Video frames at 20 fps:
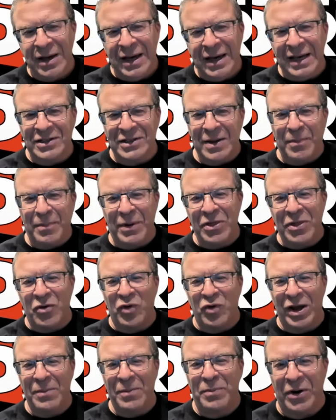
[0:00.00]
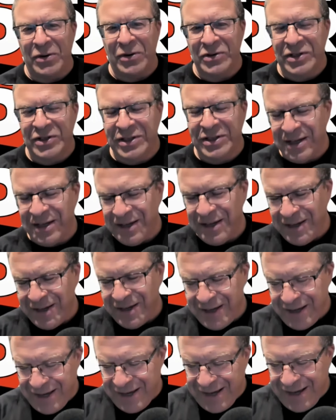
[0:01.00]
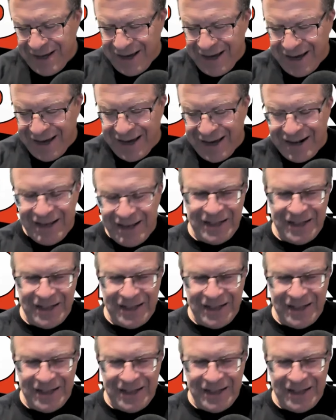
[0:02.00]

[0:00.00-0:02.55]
He's up on the ring post and